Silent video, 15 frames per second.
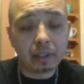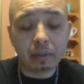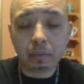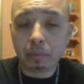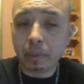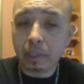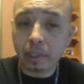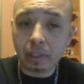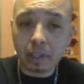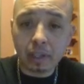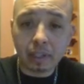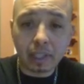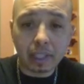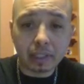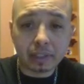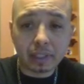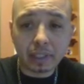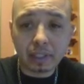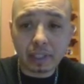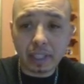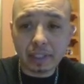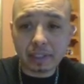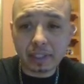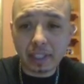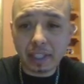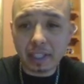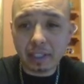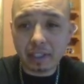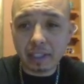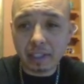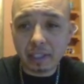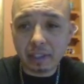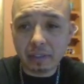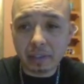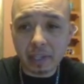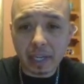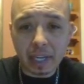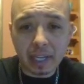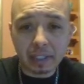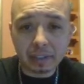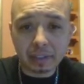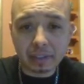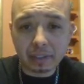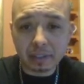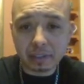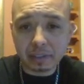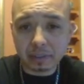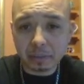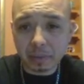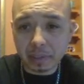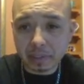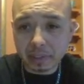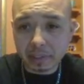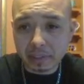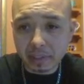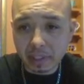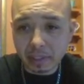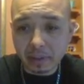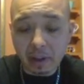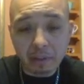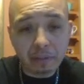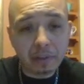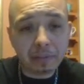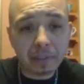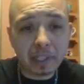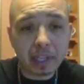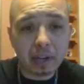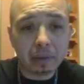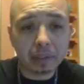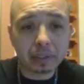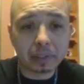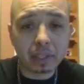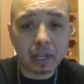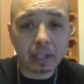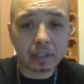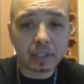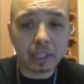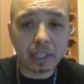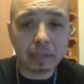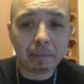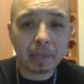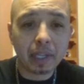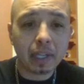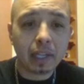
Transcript: really long. Like I said, they say that, you know, it has, what does it say, 15 hours talk time.